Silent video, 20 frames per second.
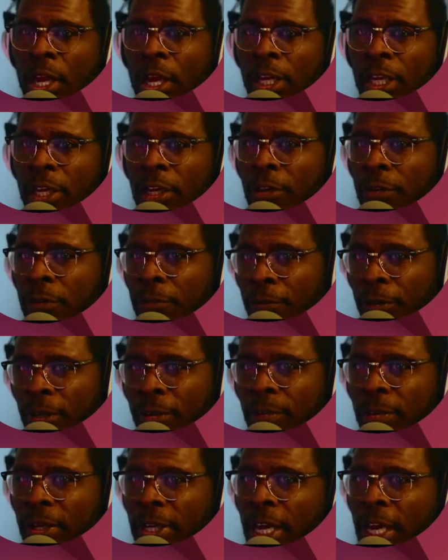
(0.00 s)
Here in front of
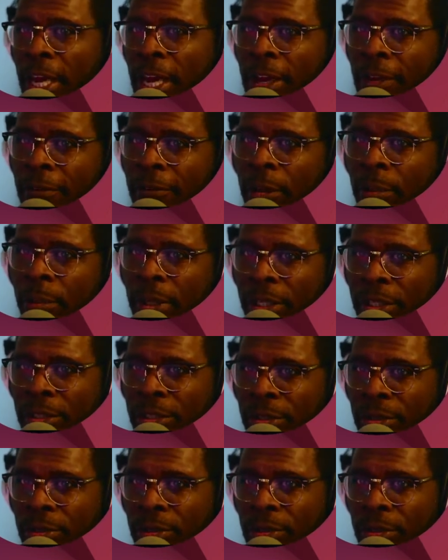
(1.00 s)
me, I have Ubuntu,